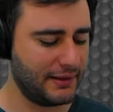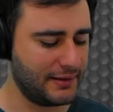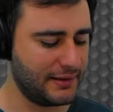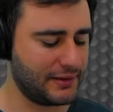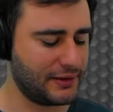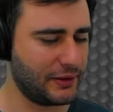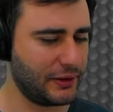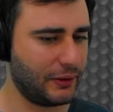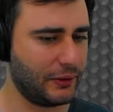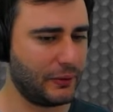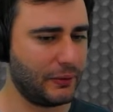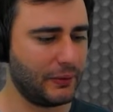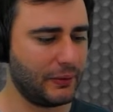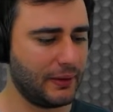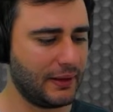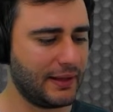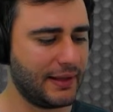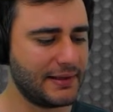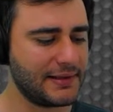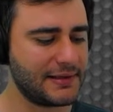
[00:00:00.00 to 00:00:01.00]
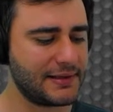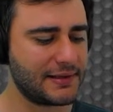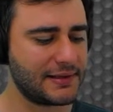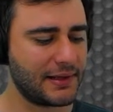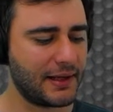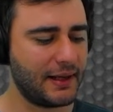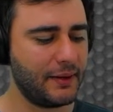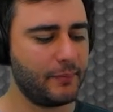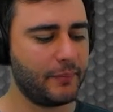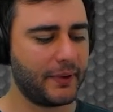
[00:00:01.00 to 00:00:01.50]
So let's
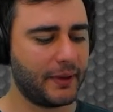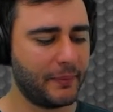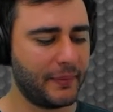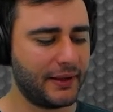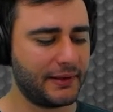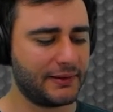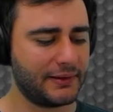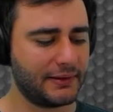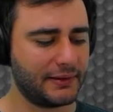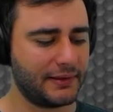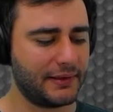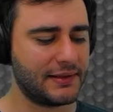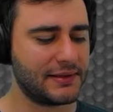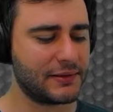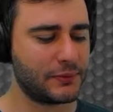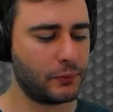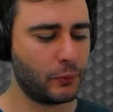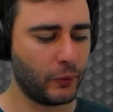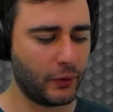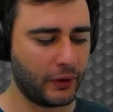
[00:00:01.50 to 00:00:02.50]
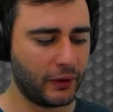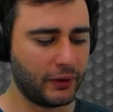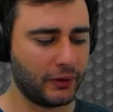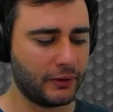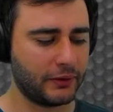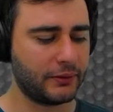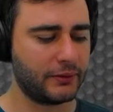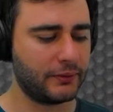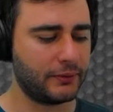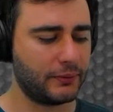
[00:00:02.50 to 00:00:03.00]
implement this
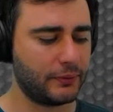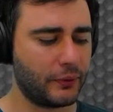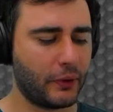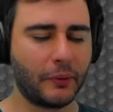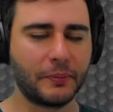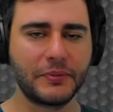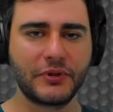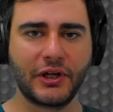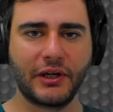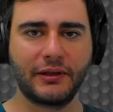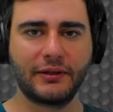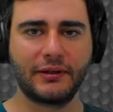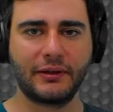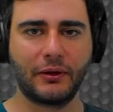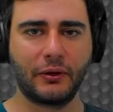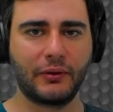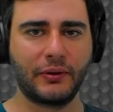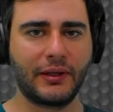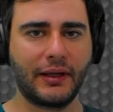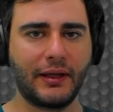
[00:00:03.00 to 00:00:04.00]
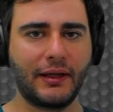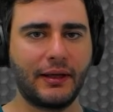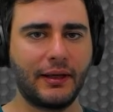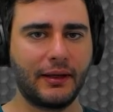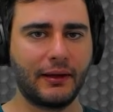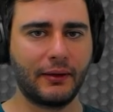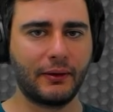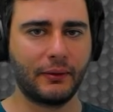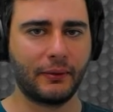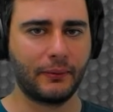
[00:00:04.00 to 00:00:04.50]
world object
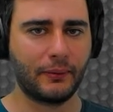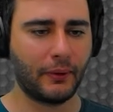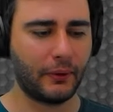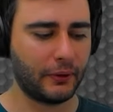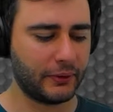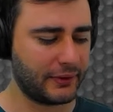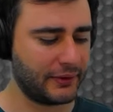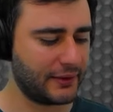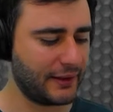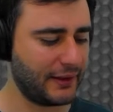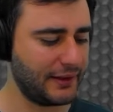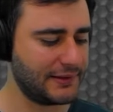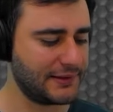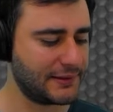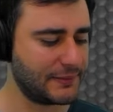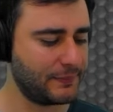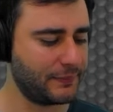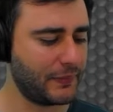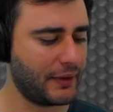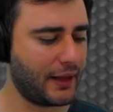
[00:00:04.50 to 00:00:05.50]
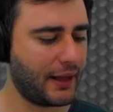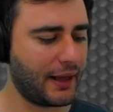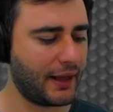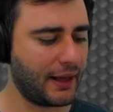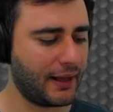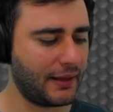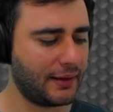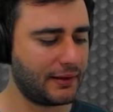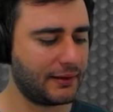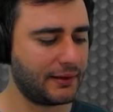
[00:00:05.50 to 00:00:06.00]
containing all the things,
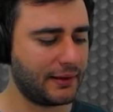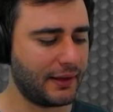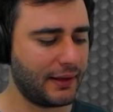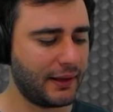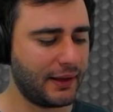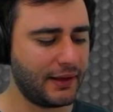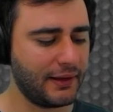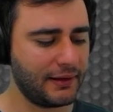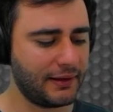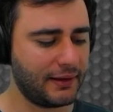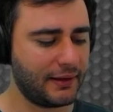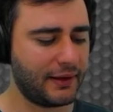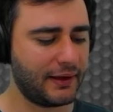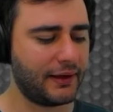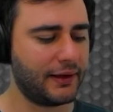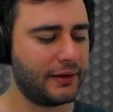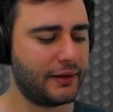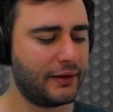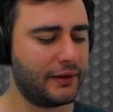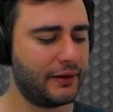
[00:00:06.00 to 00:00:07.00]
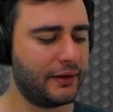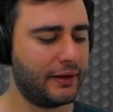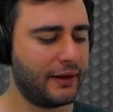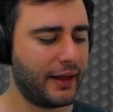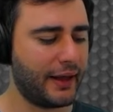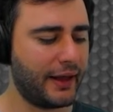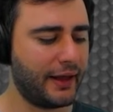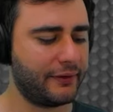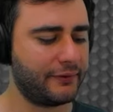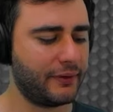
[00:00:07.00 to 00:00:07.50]
and in there
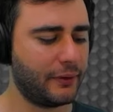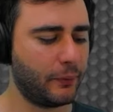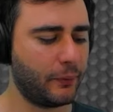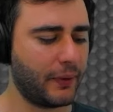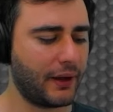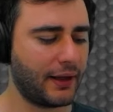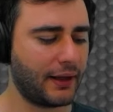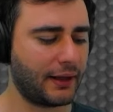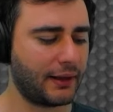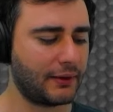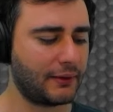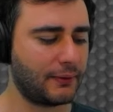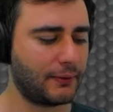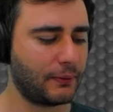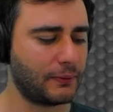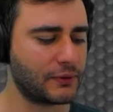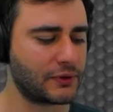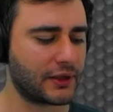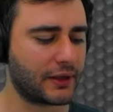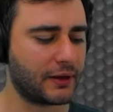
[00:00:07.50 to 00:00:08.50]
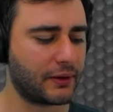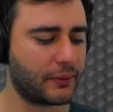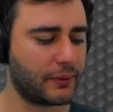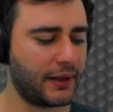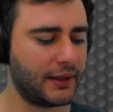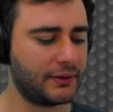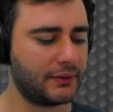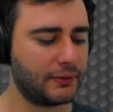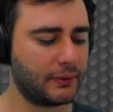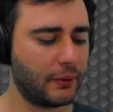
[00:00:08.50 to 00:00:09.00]
have a way to
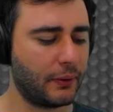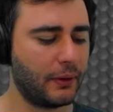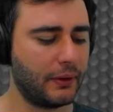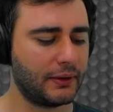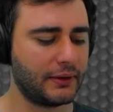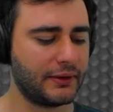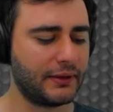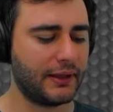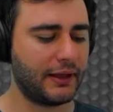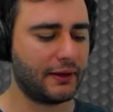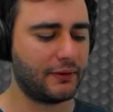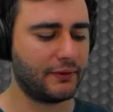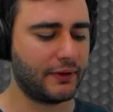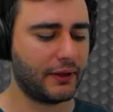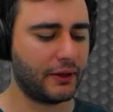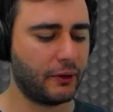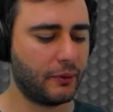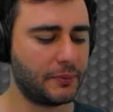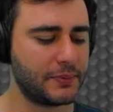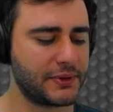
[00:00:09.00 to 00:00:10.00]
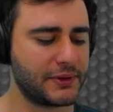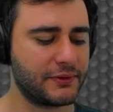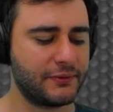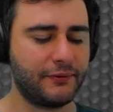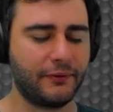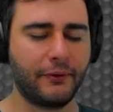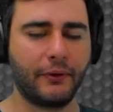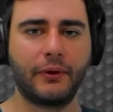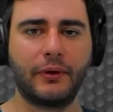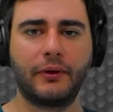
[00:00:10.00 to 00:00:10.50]
generate all the envelopes
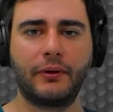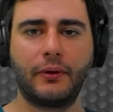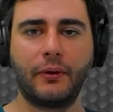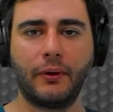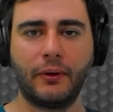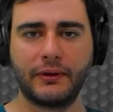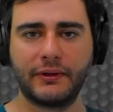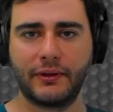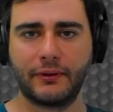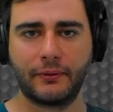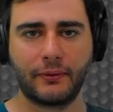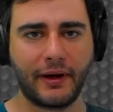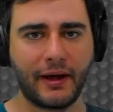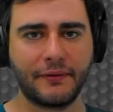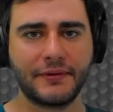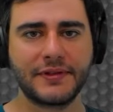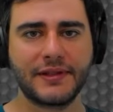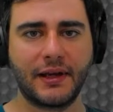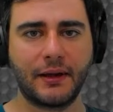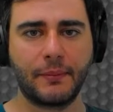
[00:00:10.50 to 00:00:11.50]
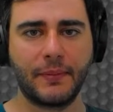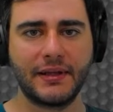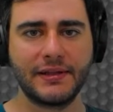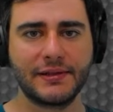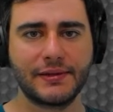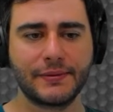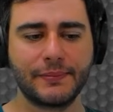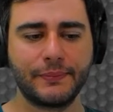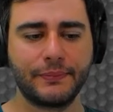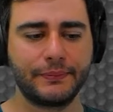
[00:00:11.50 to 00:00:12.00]
for all the graph
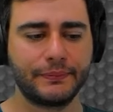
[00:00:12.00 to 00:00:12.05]
segments.